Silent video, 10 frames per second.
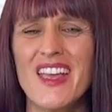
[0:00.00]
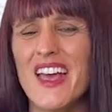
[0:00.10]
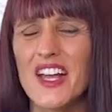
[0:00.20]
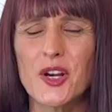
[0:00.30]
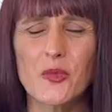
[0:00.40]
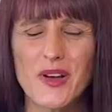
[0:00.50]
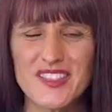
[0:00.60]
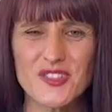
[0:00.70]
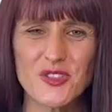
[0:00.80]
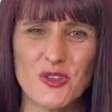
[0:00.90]
In our
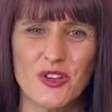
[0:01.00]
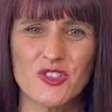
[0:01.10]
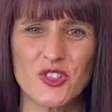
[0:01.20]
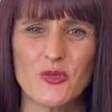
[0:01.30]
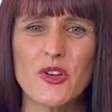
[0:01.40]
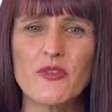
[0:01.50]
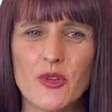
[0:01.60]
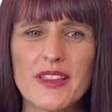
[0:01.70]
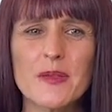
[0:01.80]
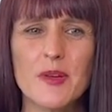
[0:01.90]
Western culture, we've
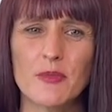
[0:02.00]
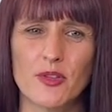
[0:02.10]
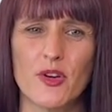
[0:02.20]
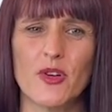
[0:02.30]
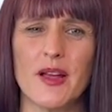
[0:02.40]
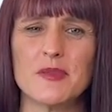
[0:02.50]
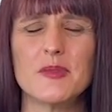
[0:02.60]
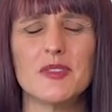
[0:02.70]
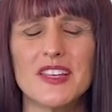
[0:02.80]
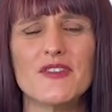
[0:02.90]
really been programmed to
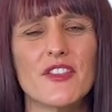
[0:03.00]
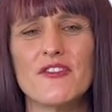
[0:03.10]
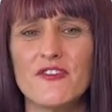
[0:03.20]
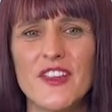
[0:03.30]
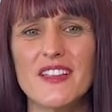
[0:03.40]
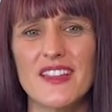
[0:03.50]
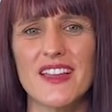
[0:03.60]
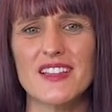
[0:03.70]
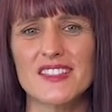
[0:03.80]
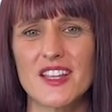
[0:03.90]
believe that
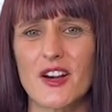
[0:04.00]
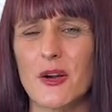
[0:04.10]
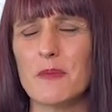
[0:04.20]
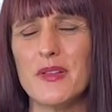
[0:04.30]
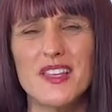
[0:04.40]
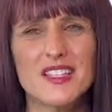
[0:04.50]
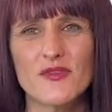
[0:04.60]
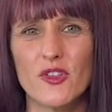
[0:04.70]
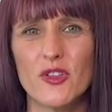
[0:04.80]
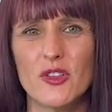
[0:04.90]
feelings that are
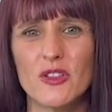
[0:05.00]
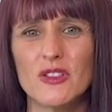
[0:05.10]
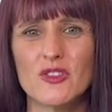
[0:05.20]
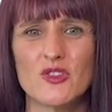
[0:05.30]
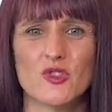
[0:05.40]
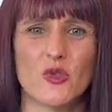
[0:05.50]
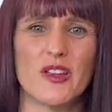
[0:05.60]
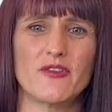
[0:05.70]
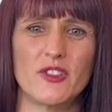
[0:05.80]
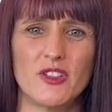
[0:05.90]
peaceful,
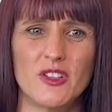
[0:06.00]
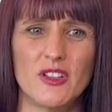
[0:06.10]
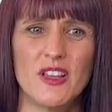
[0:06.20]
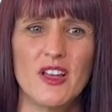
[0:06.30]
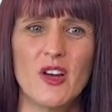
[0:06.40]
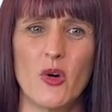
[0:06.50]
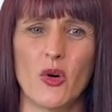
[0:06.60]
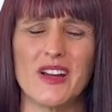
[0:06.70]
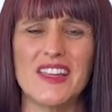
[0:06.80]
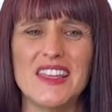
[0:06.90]
joyful,
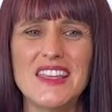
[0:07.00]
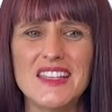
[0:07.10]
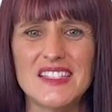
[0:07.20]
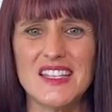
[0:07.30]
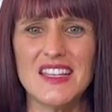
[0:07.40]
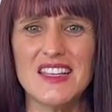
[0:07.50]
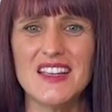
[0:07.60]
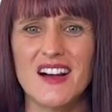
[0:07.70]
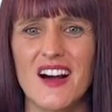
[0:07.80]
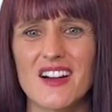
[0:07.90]
or
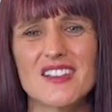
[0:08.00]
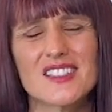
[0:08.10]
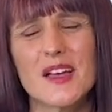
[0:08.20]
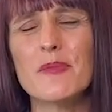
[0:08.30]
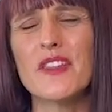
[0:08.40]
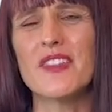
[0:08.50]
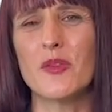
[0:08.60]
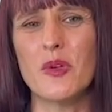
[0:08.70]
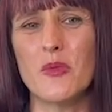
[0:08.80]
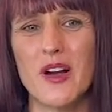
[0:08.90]
easy are something
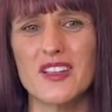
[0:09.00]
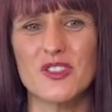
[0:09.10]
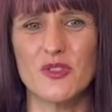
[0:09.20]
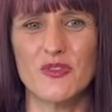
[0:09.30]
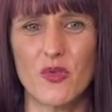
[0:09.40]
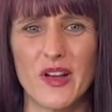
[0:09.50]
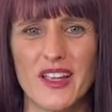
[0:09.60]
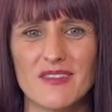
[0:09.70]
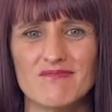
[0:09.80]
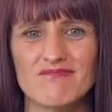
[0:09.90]
that we want to avoid.